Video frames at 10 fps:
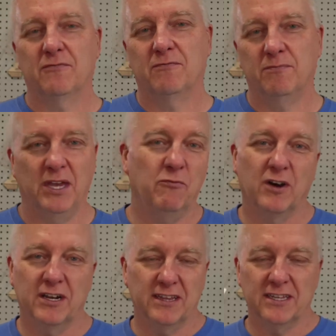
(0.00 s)

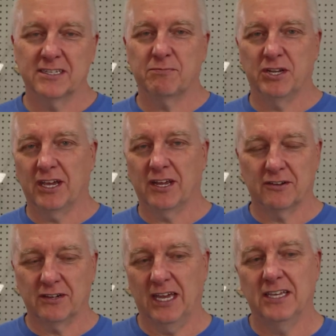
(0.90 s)
B1 in this particular
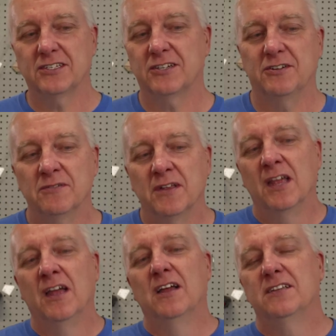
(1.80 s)
case. So
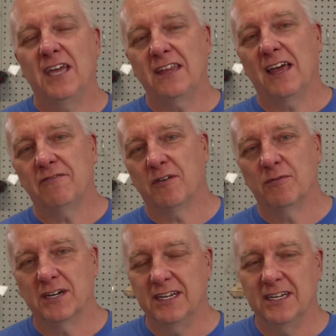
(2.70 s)
take that for
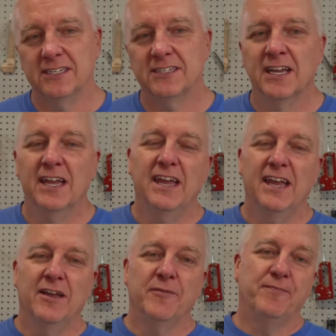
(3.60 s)
what it is
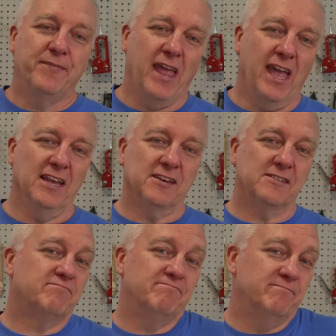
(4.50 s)
and
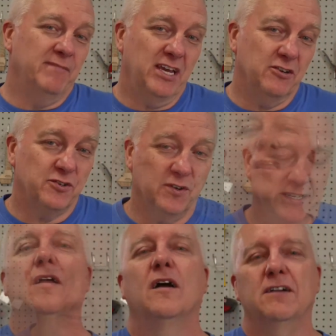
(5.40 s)
make your
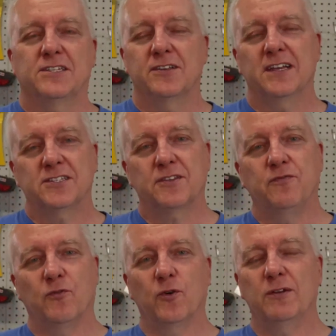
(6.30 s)
choice. So that's the
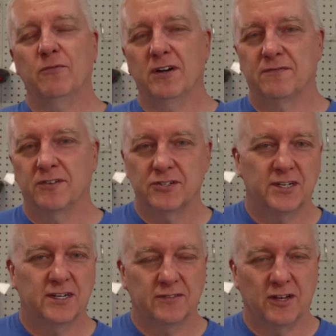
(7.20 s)
40-watt
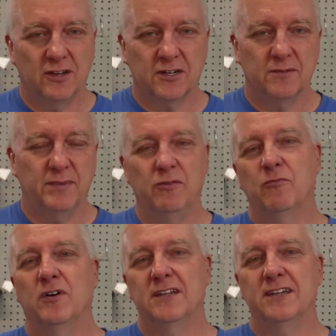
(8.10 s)
version of the Longer
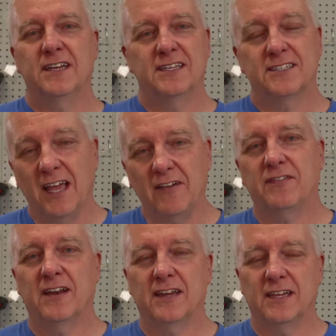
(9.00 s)
B1. It's
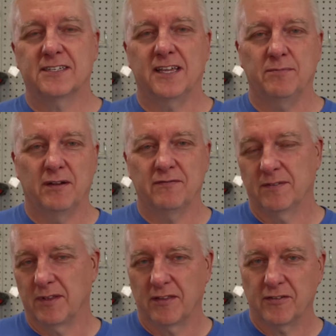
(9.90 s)
definitely a step up
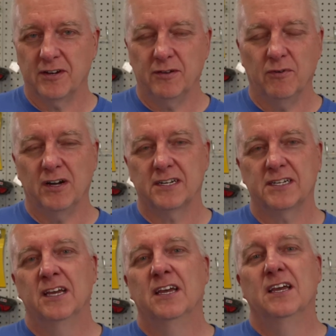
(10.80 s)
from the 30-watt.
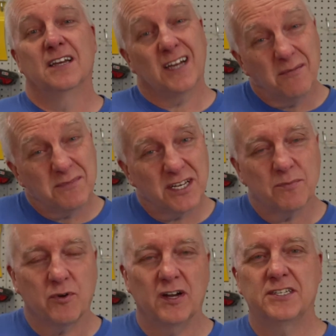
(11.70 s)
Comes at a
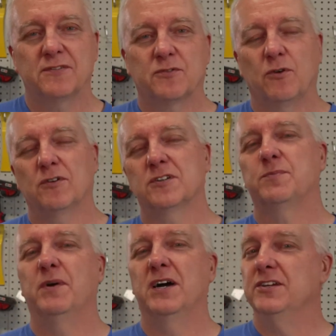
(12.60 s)
price, of course,
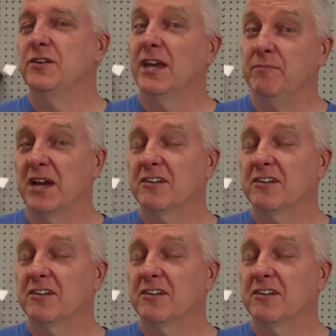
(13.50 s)
but you get better